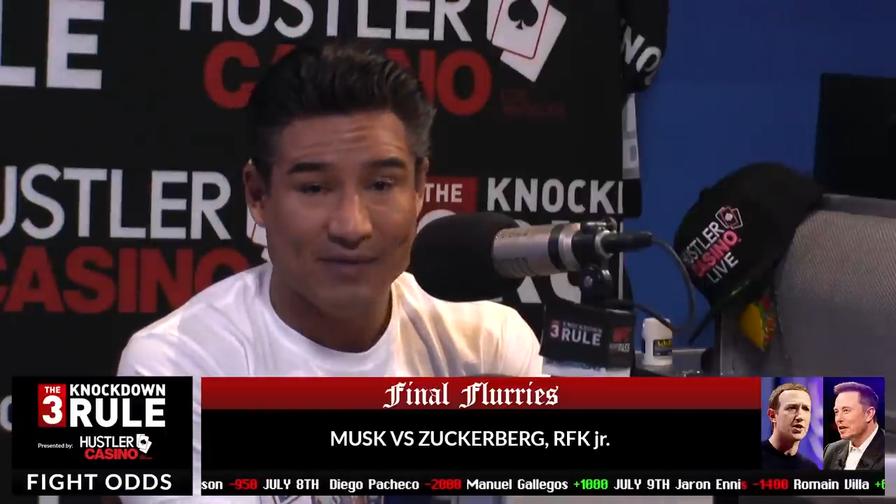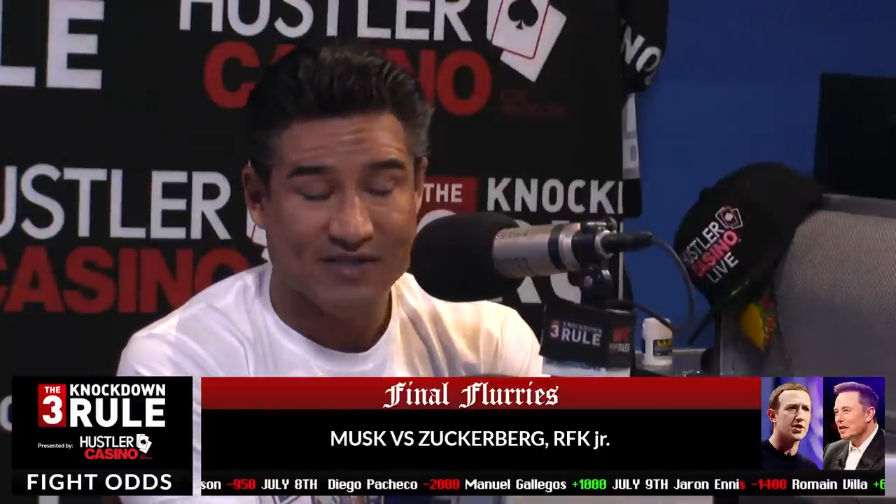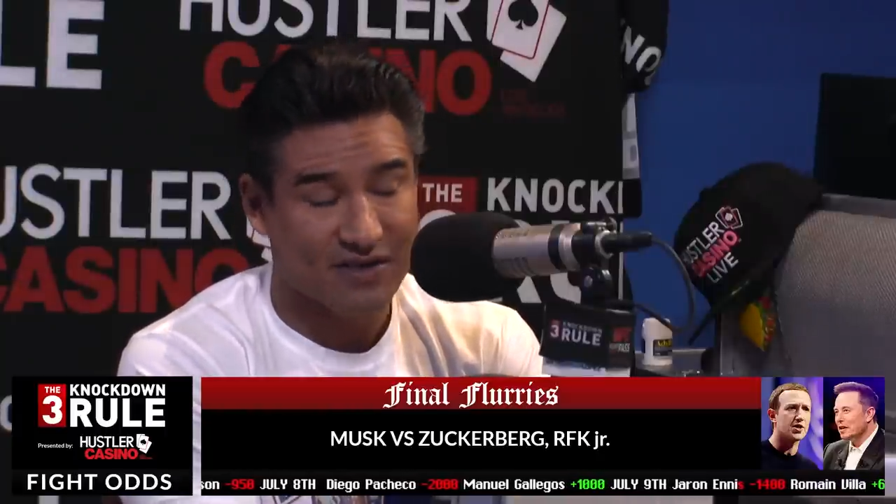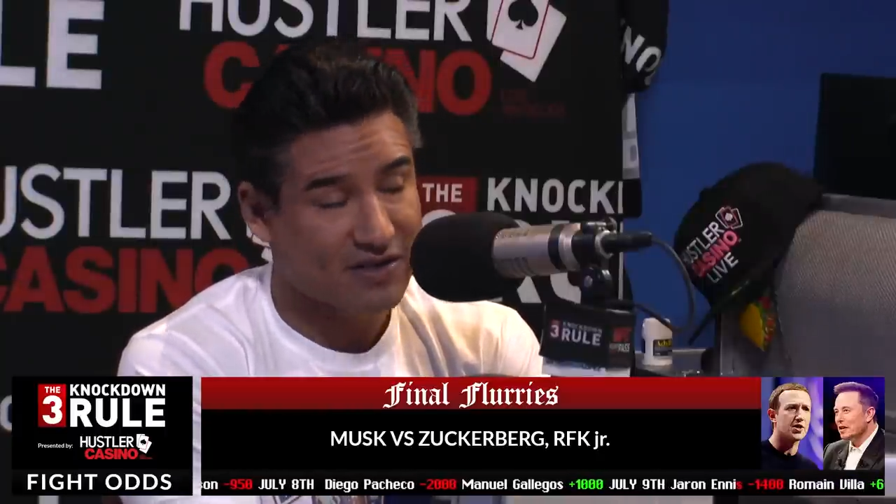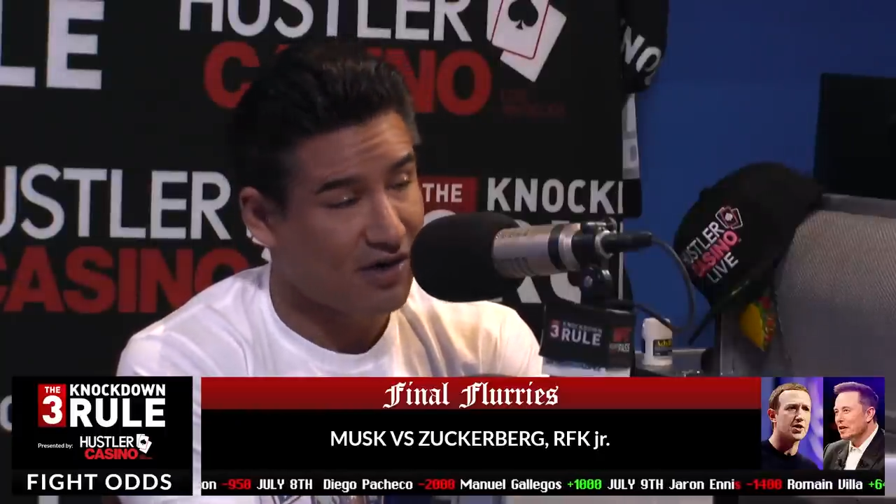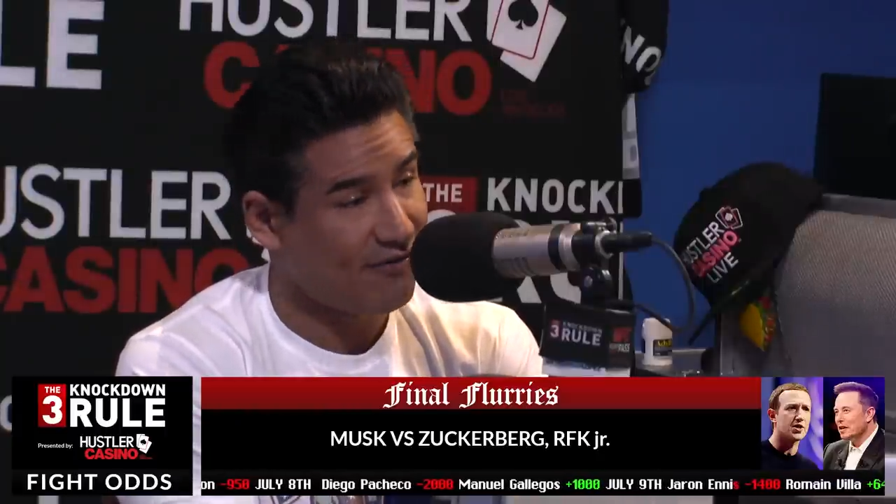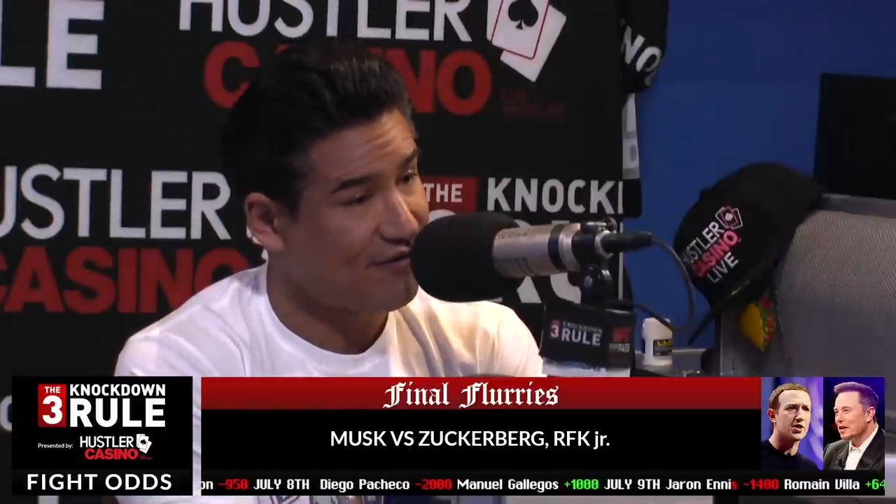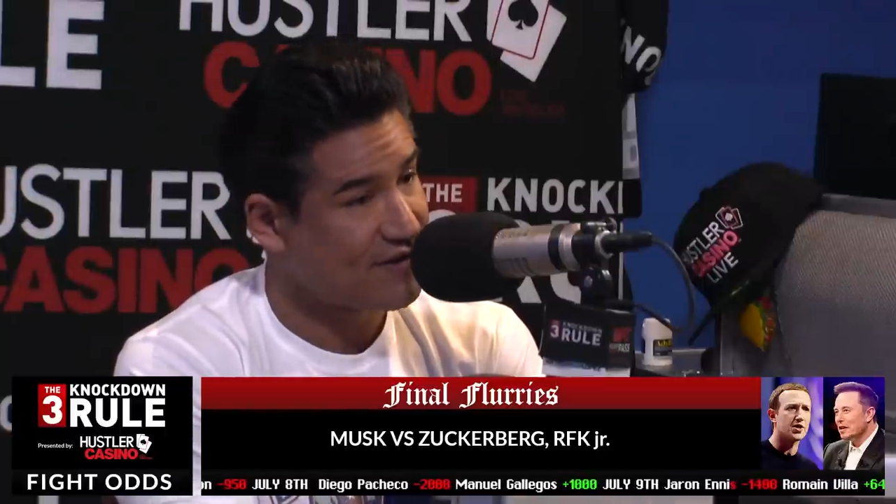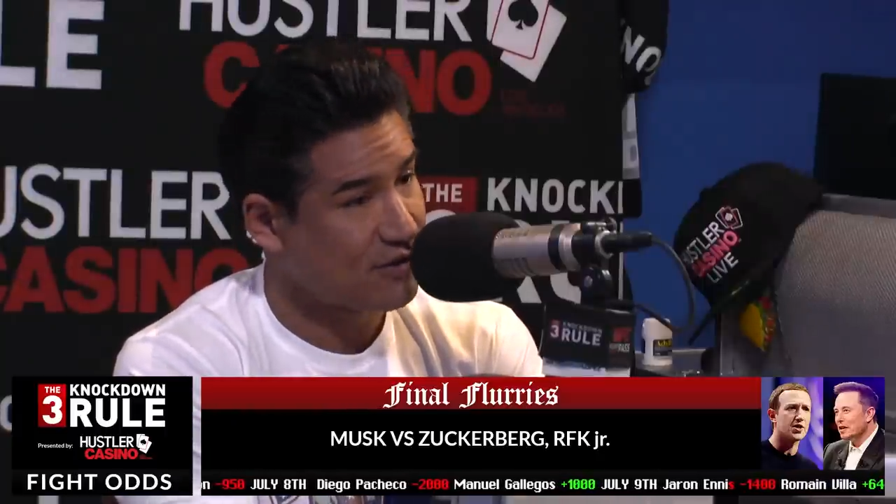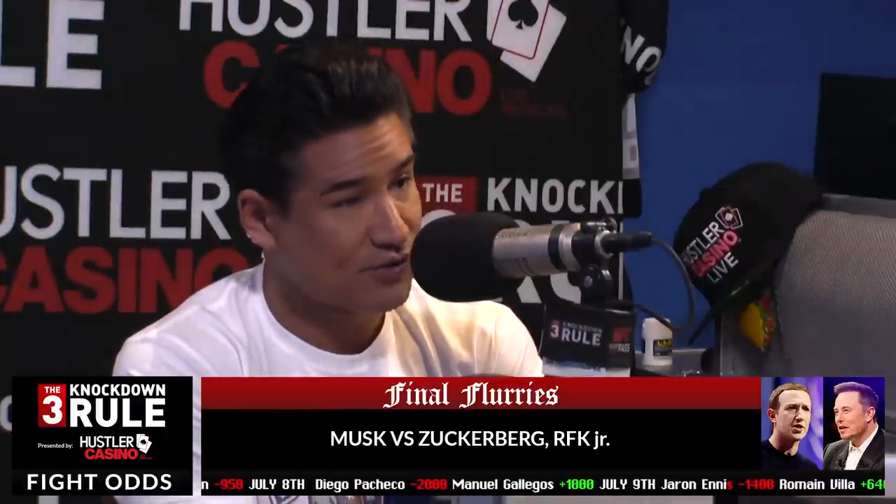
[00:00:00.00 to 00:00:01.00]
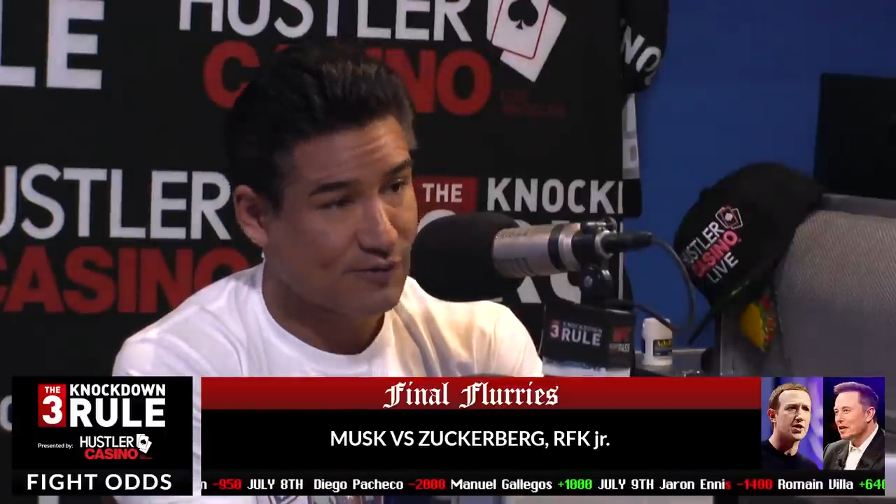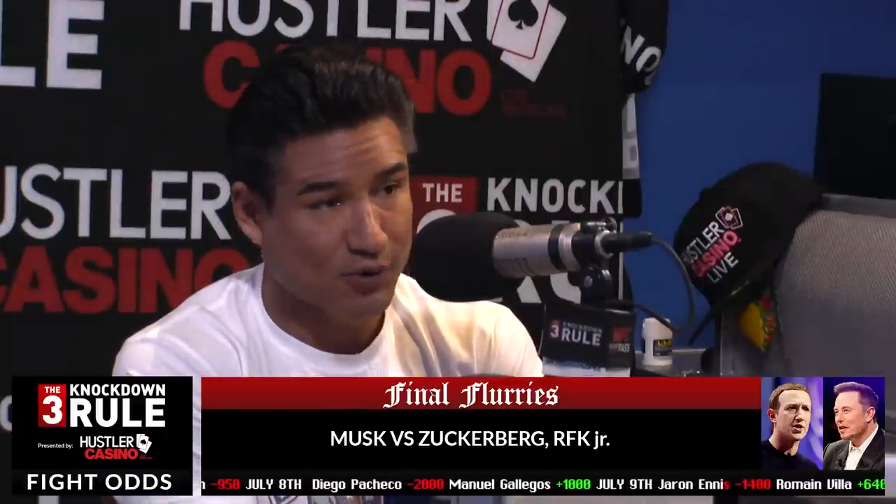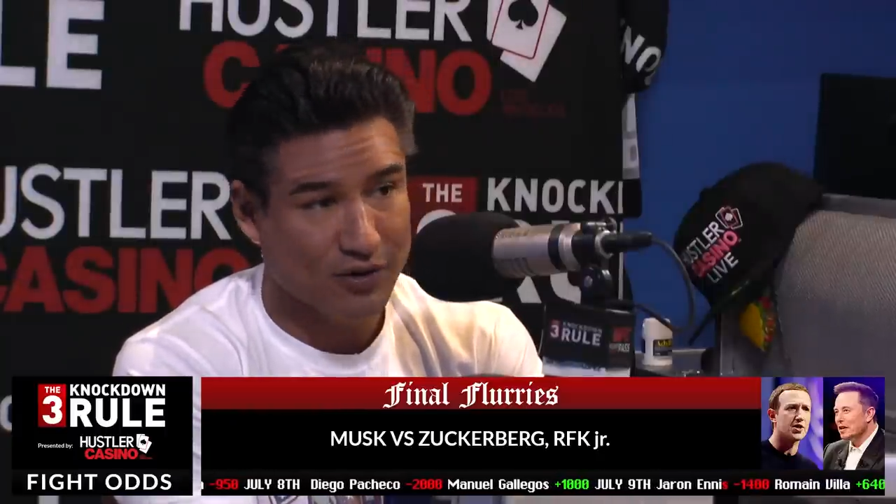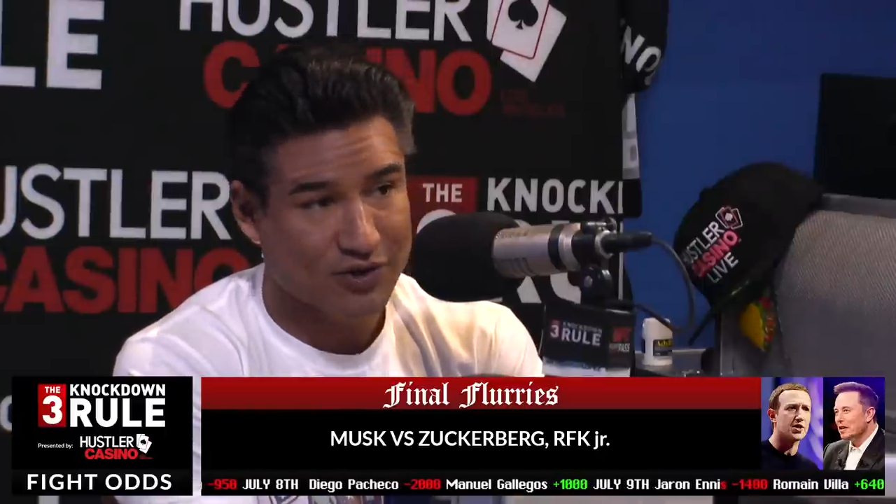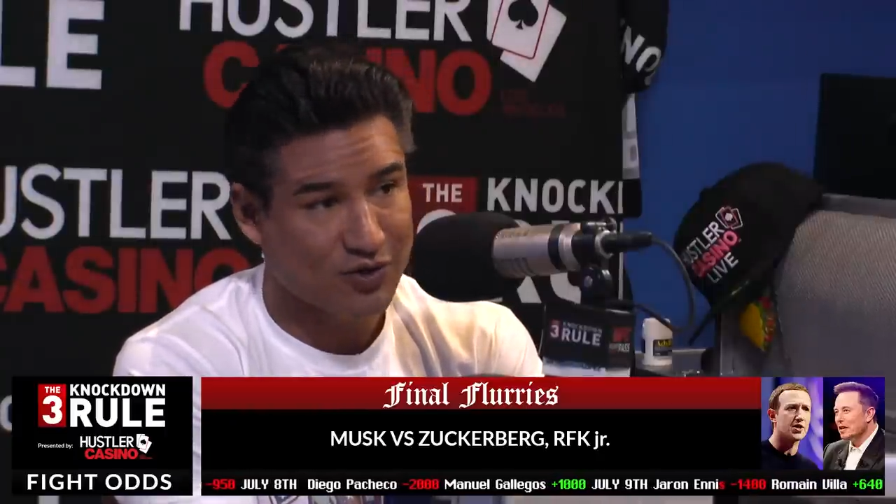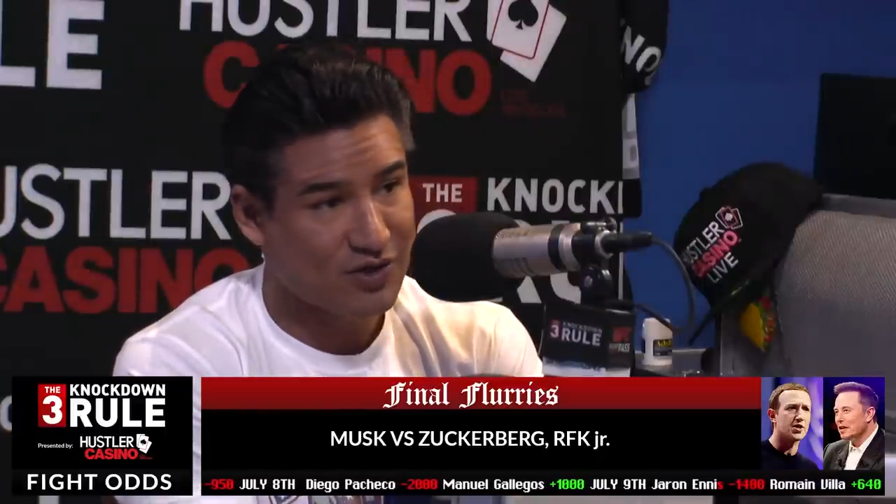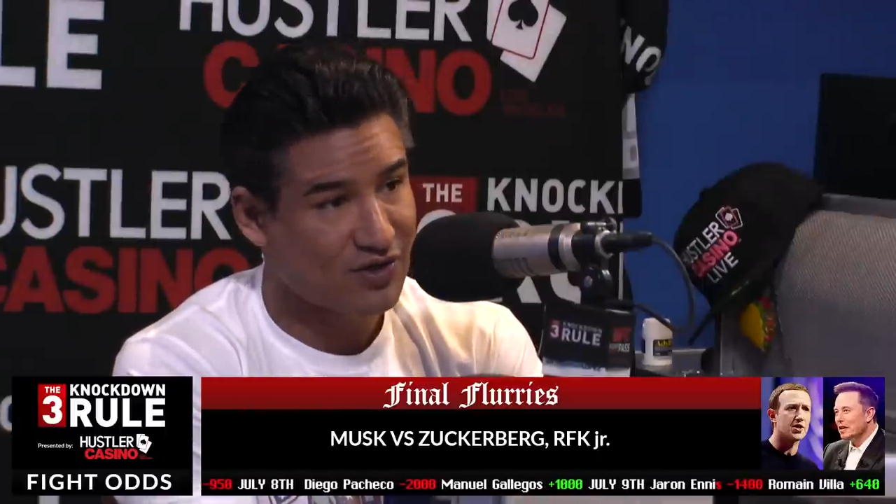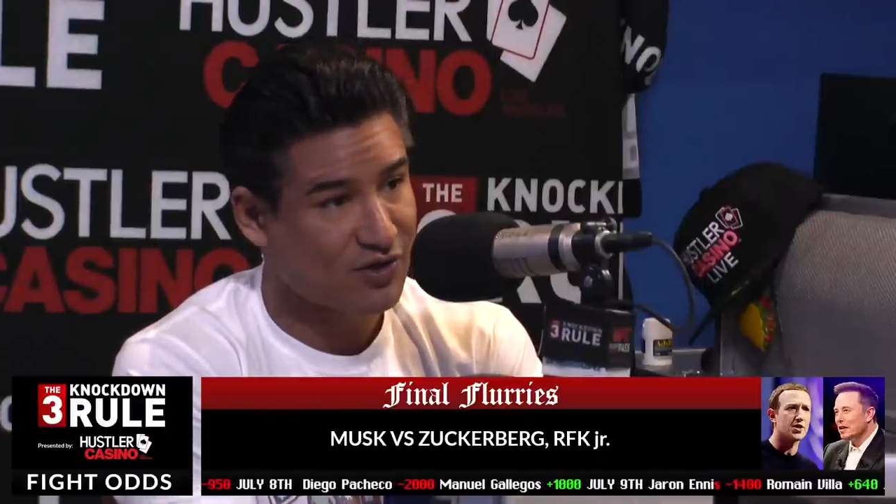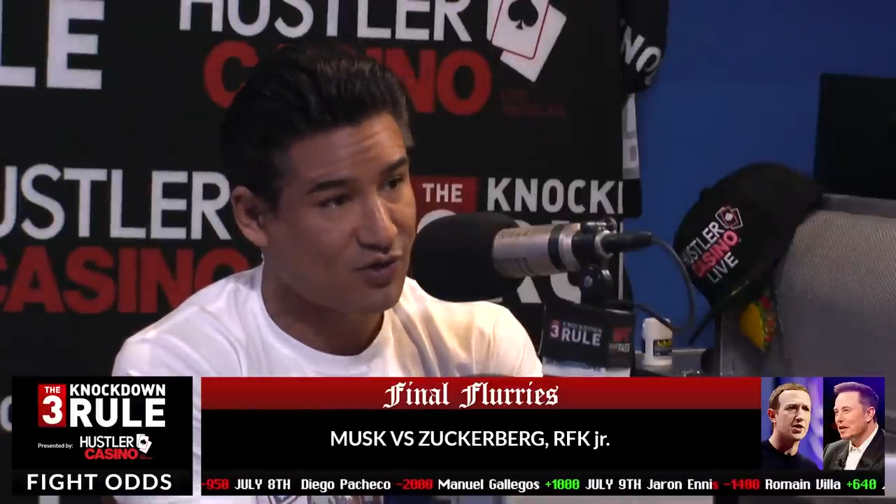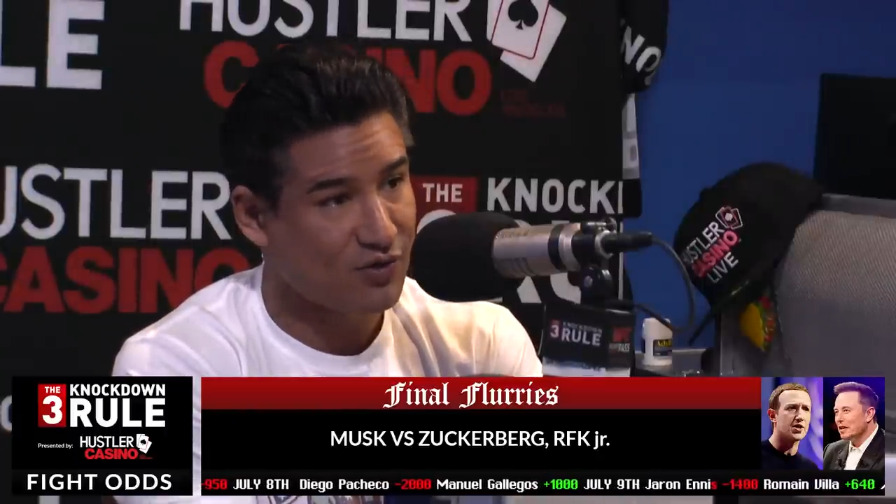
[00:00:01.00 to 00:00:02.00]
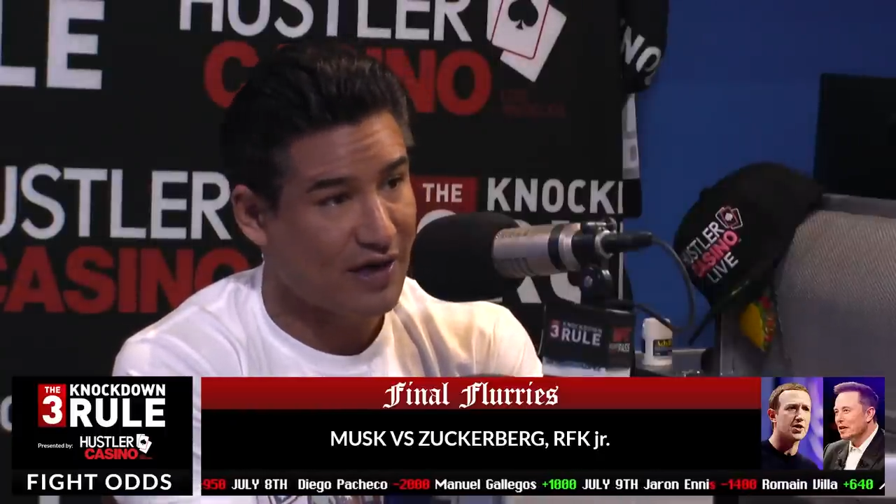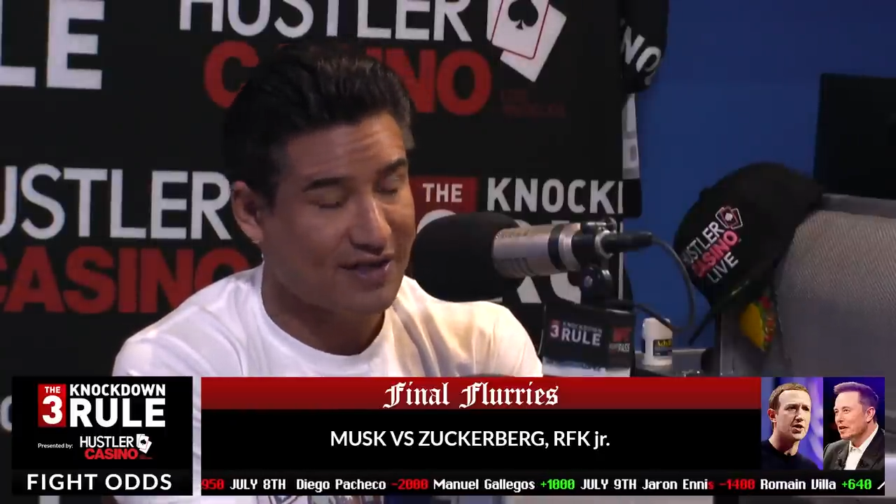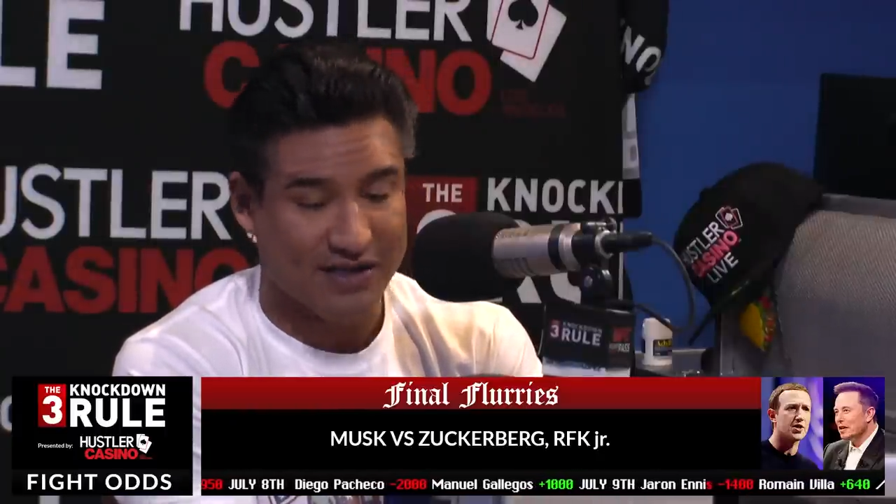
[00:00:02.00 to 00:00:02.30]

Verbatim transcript: It's a tough physical sport in jujitsu. It's